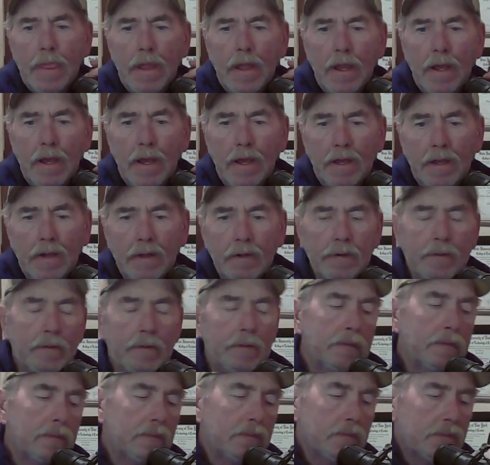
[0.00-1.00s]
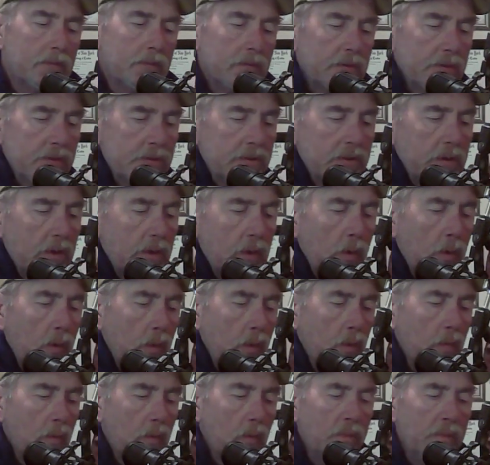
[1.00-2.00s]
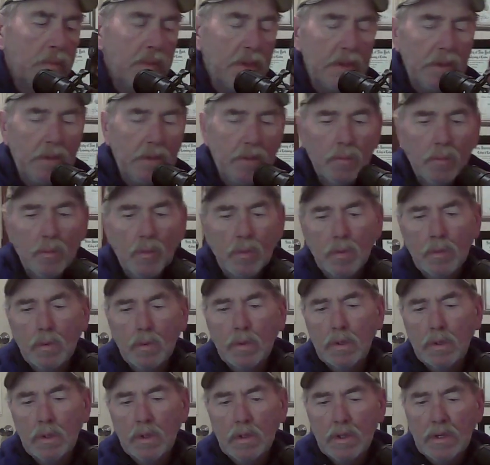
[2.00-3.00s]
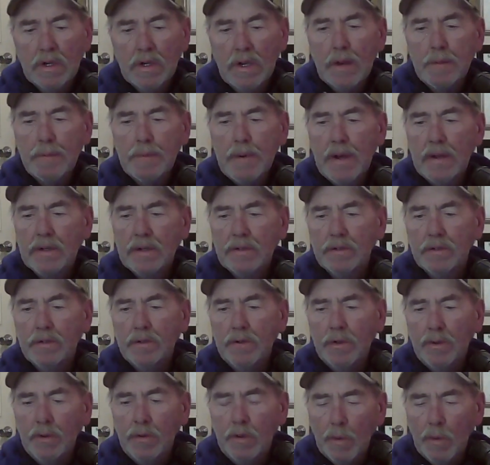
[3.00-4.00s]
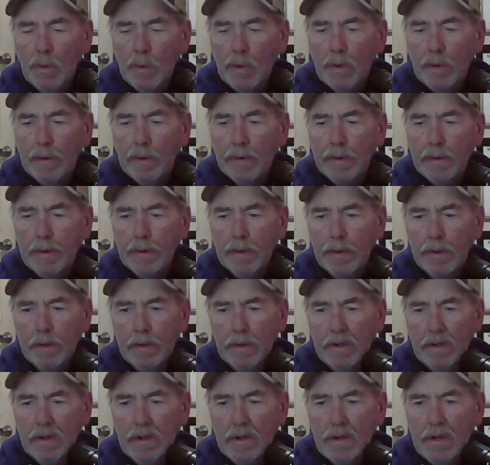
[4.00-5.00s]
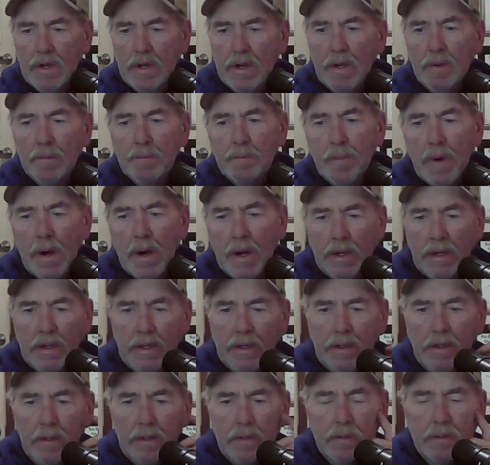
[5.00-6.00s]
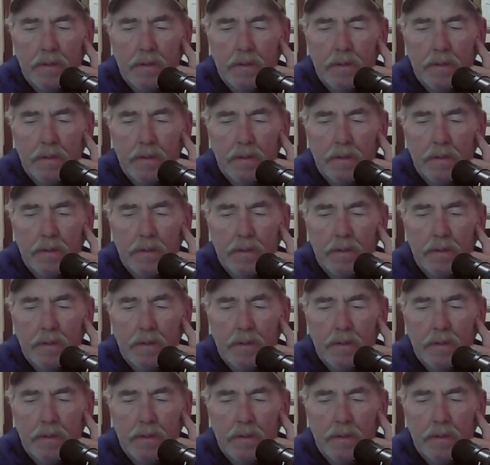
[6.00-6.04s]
And so when we got back to New York, my